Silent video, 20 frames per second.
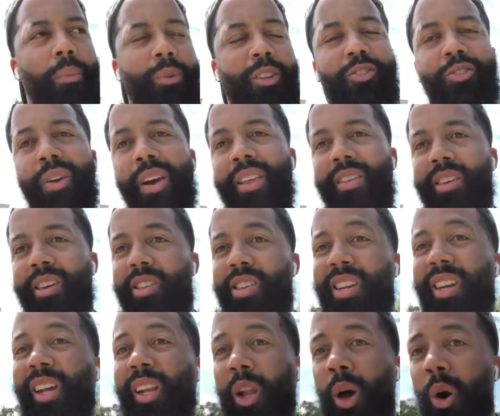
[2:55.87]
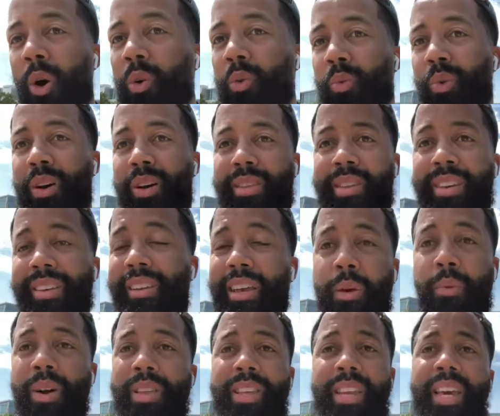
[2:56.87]
The transition alone
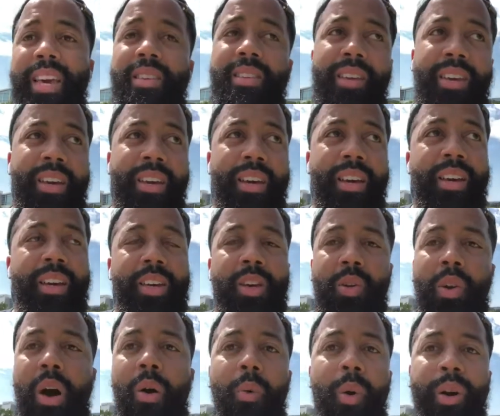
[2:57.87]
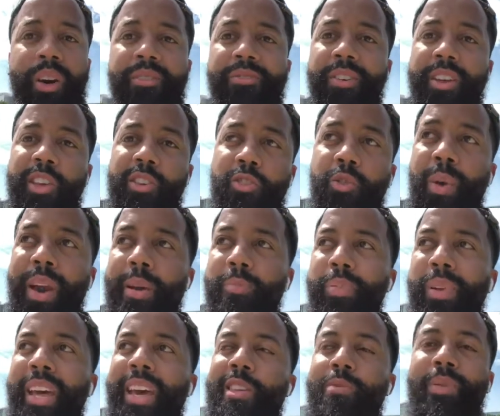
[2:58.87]
wasn't easy. I'm working for this great
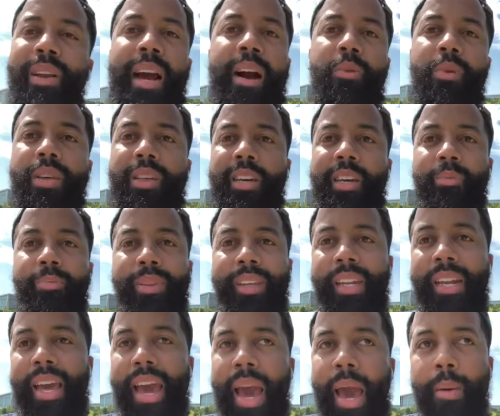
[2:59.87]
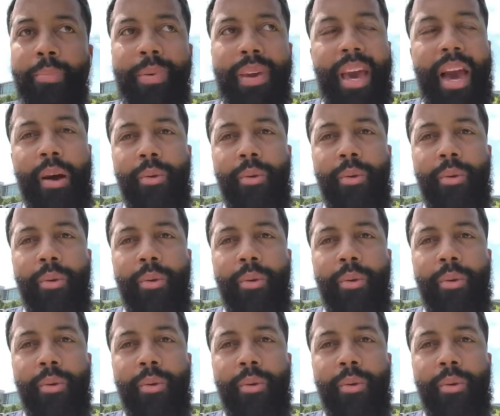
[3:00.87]
place, but I wasn't completely happy.